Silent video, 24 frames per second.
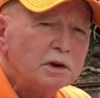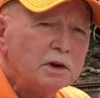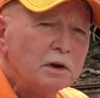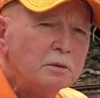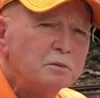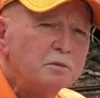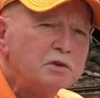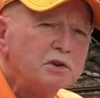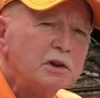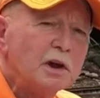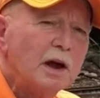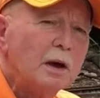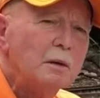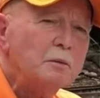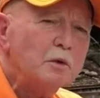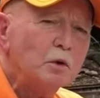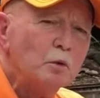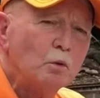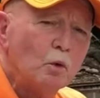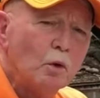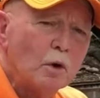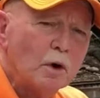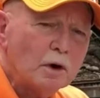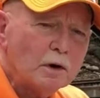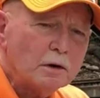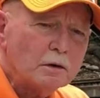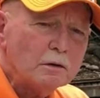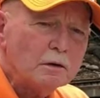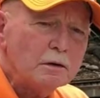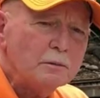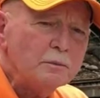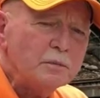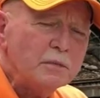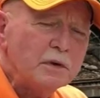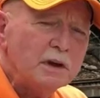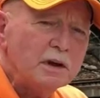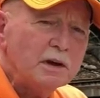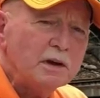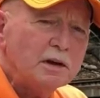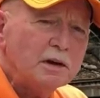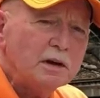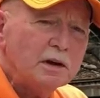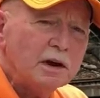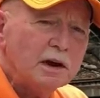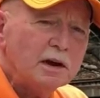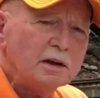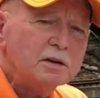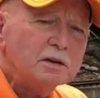Comes time to water,
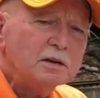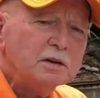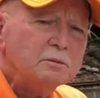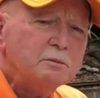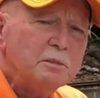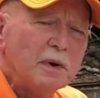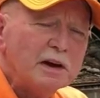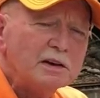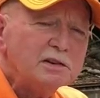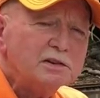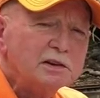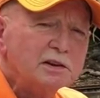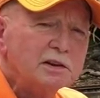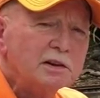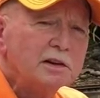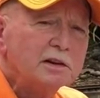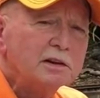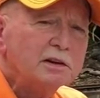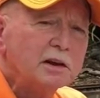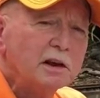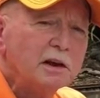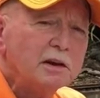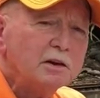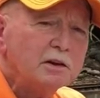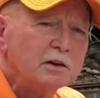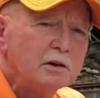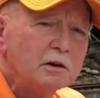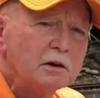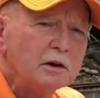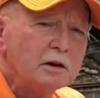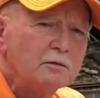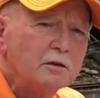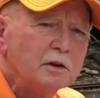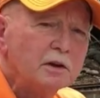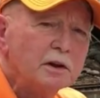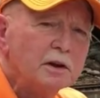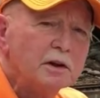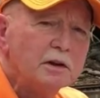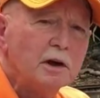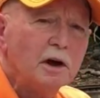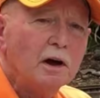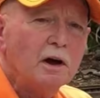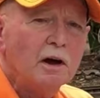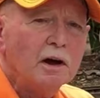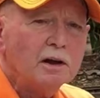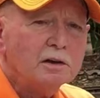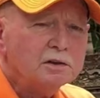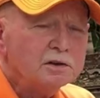and basically take care of it in
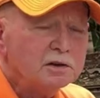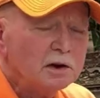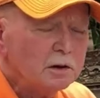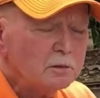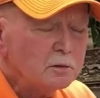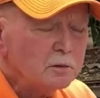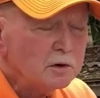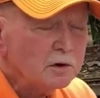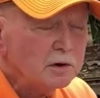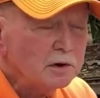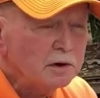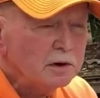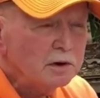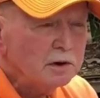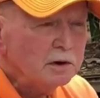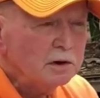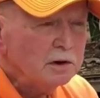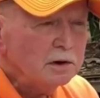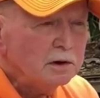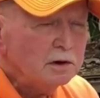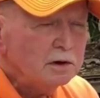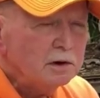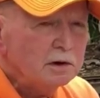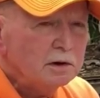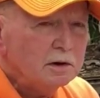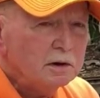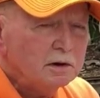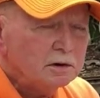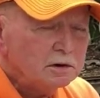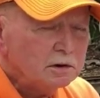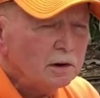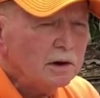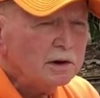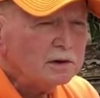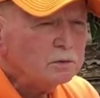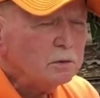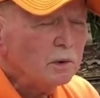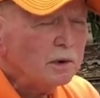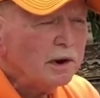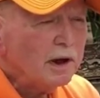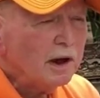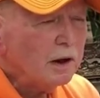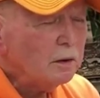the hot summer. So that's what